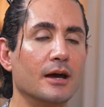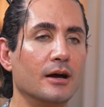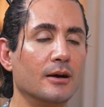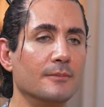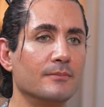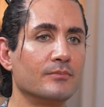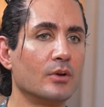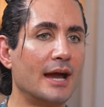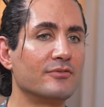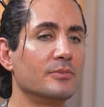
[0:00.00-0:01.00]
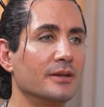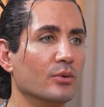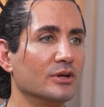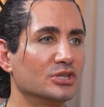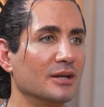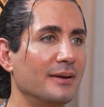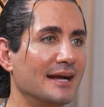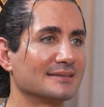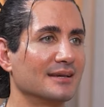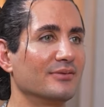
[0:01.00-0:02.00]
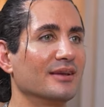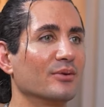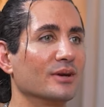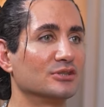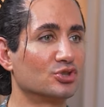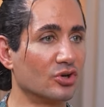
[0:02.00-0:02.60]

um, have you been a witch in a past life? It went